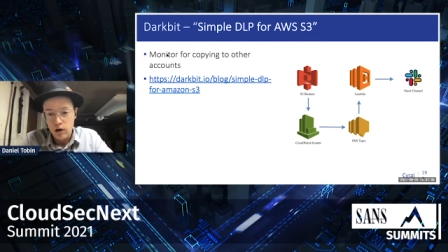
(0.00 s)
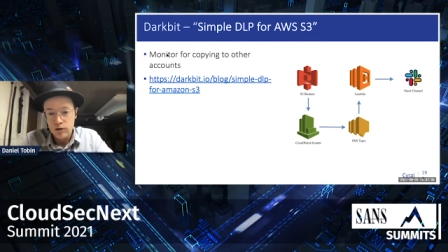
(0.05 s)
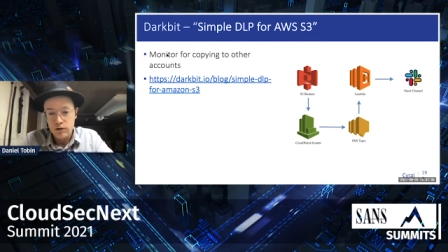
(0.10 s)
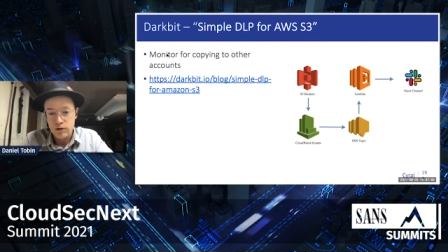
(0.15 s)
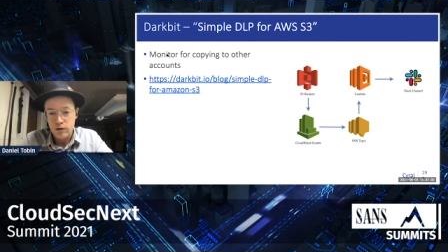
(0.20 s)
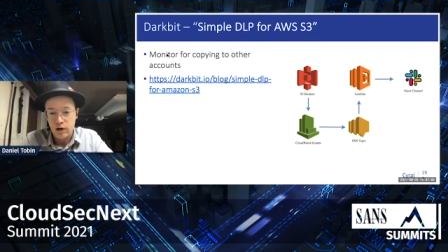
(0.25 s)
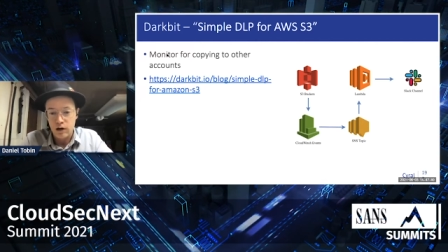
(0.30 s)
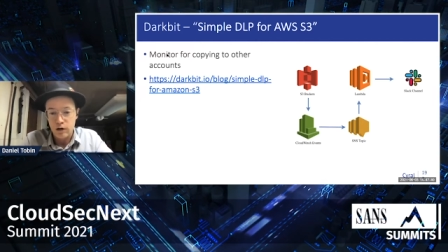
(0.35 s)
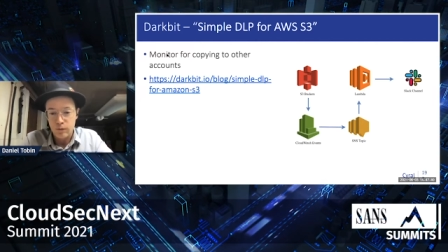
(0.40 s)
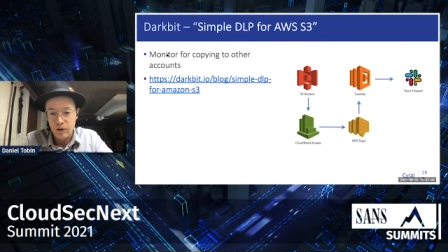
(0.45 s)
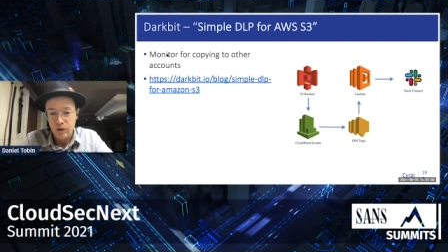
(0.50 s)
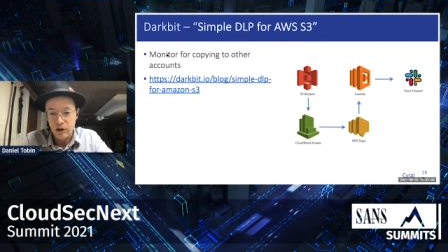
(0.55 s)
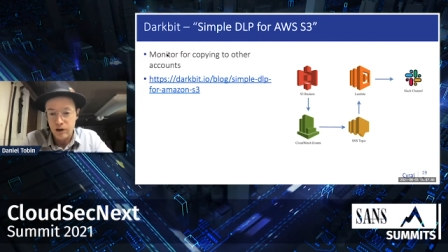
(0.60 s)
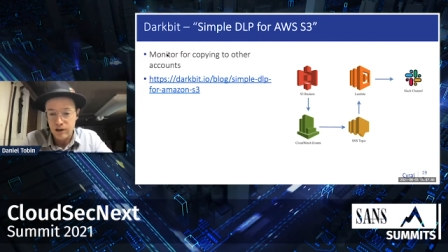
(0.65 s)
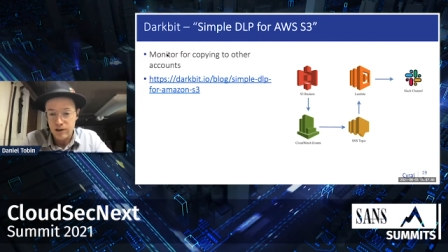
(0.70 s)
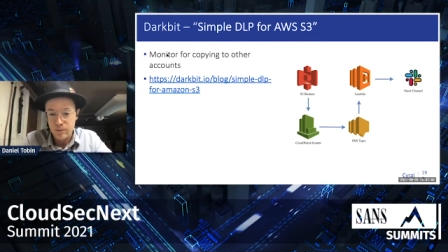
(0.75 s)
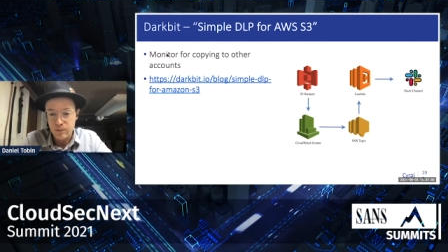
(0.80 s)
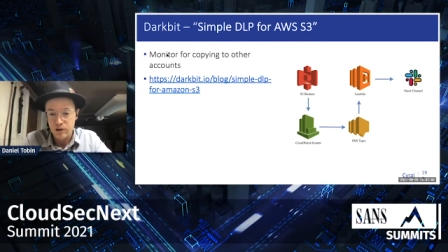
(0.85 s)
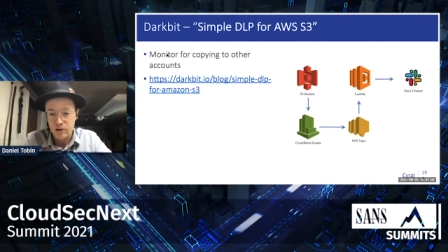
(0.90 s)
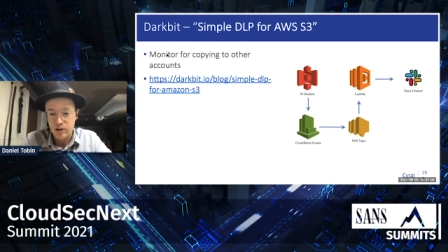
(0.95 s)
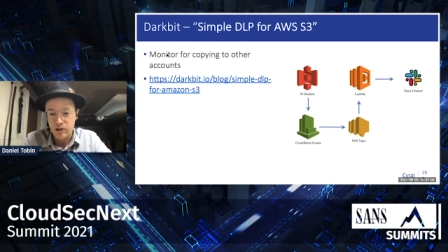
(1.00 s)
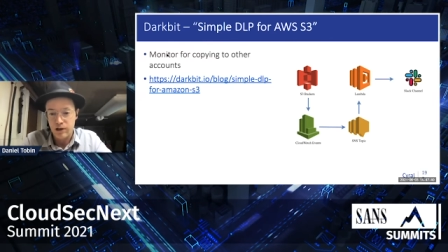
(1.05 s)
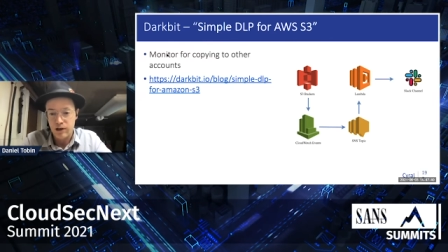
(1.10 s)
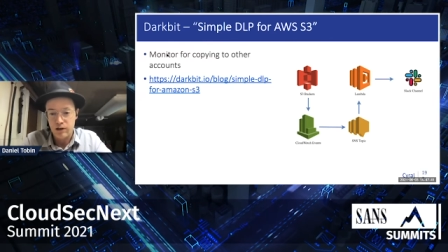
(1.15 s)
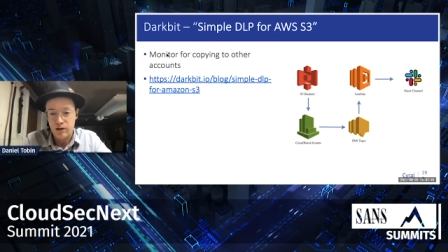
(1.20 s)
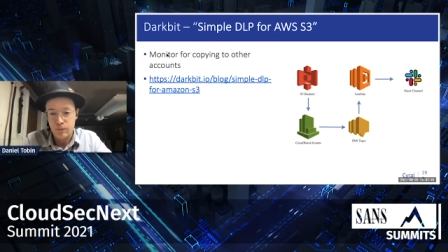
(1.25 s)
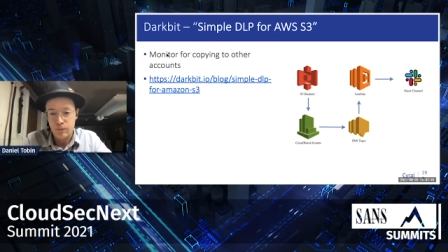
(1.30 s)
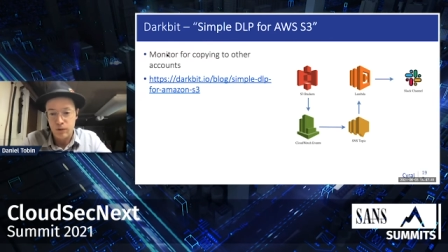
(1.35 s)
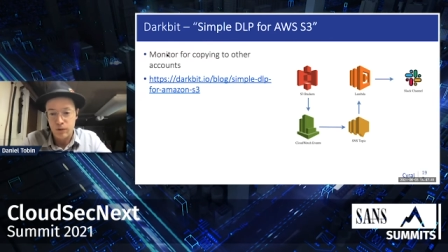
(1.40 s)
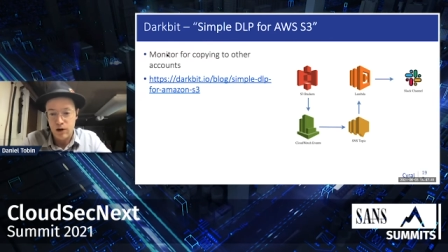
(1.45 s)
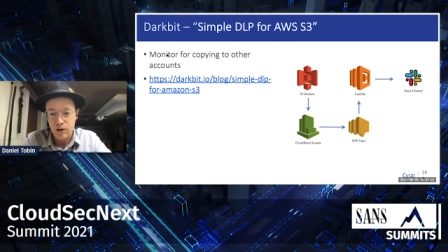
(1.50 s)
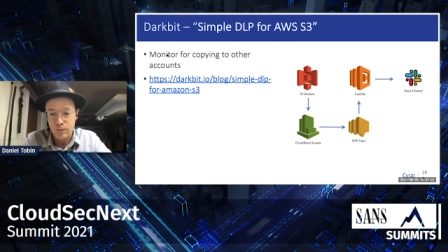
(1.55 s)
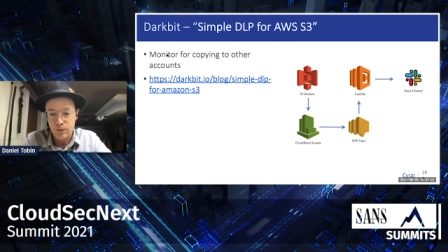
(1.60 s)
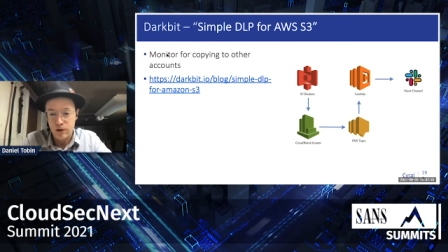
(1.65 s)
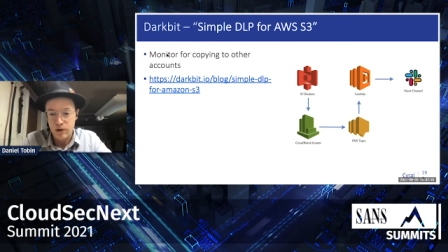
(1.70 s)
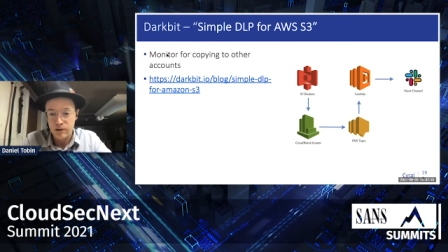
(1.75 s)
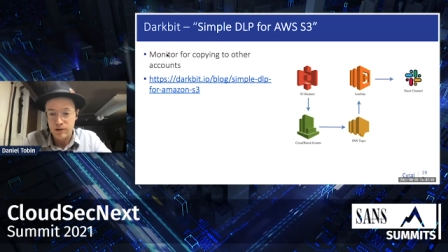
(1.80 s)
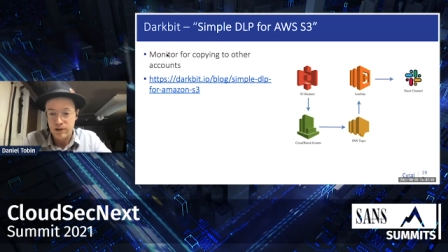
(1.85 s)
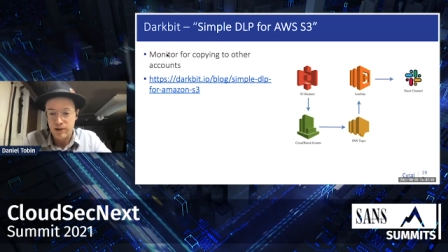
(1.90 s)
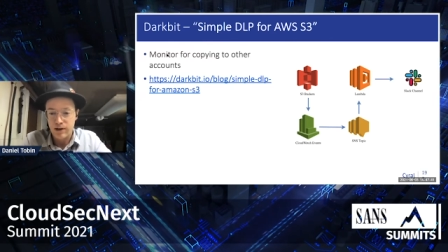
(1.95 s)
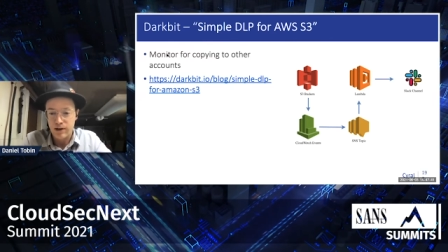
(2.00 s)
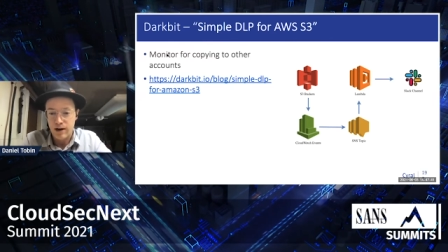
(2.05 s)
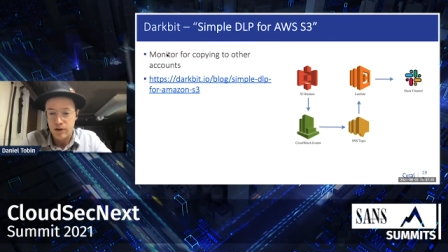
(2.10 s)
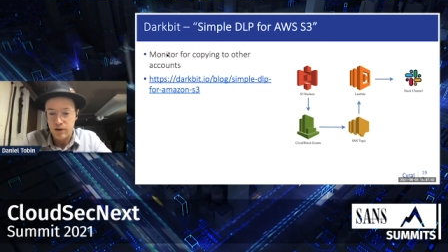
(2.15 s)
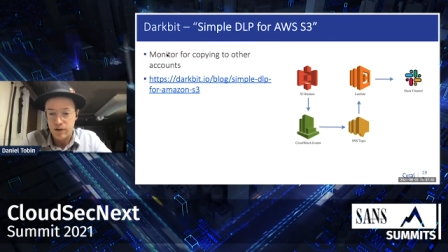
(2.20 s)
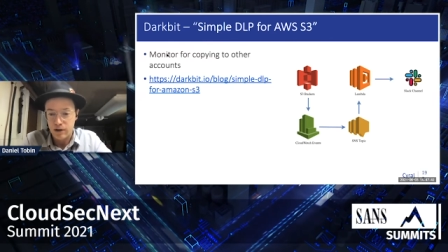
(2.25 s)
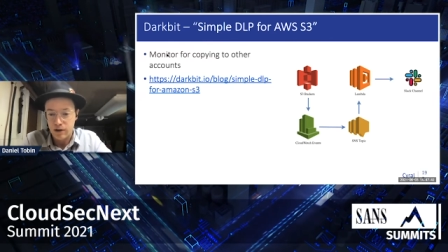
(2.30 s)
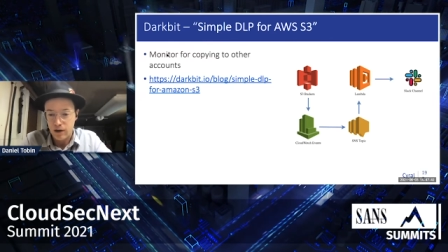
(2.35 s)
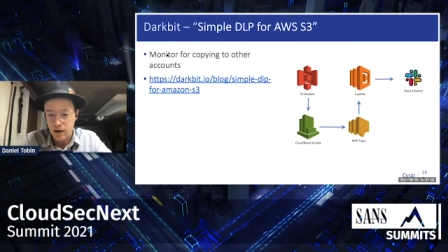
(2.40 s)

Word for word: Darkbit has put together a blog post on how, the,